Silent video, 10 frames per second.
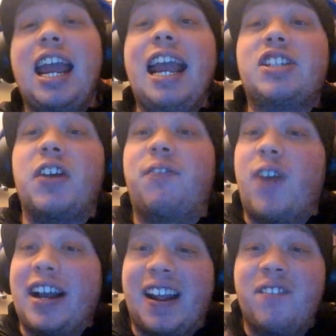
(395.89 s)
It's a
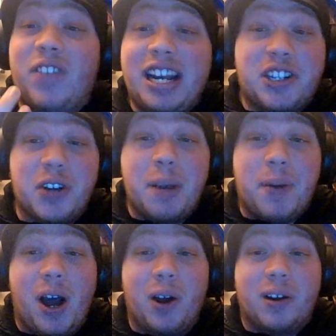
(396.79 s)
fucking victory
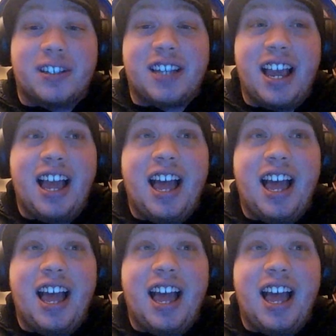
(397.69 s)
pose!